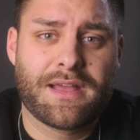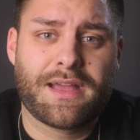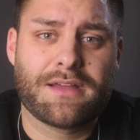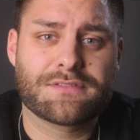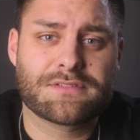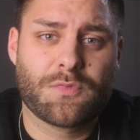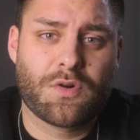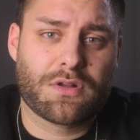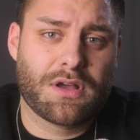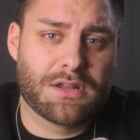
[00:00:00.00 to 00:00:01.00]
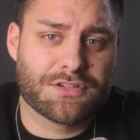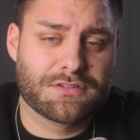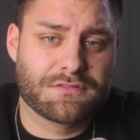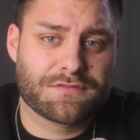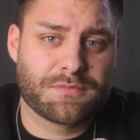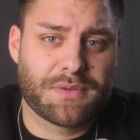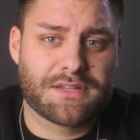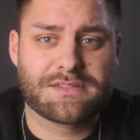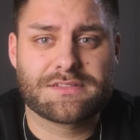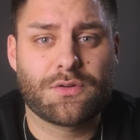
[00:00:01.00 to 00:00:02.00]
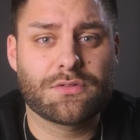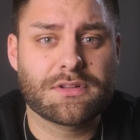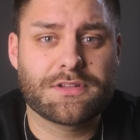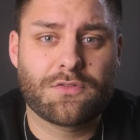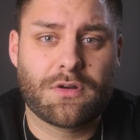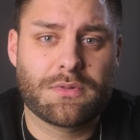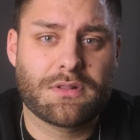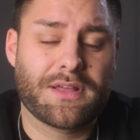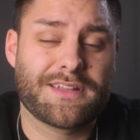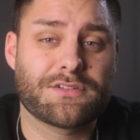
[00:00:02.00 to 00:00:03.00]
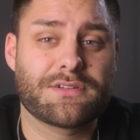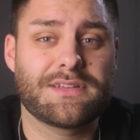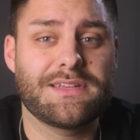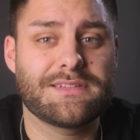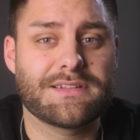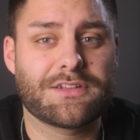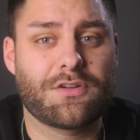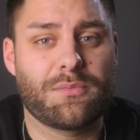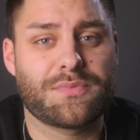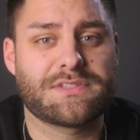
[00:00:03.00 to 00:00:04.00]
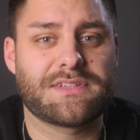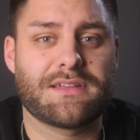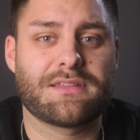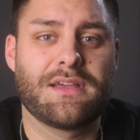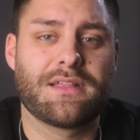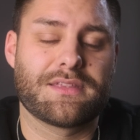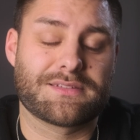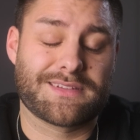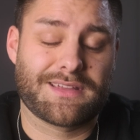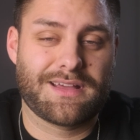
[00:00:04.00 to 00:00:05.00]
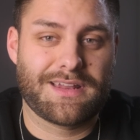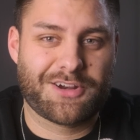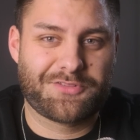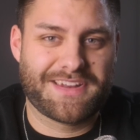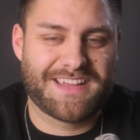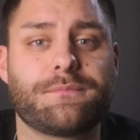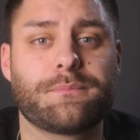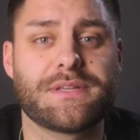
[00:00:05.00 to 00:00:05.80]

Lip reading: have a small color shift, but that's totally normal and you can easily compensate this in color grading.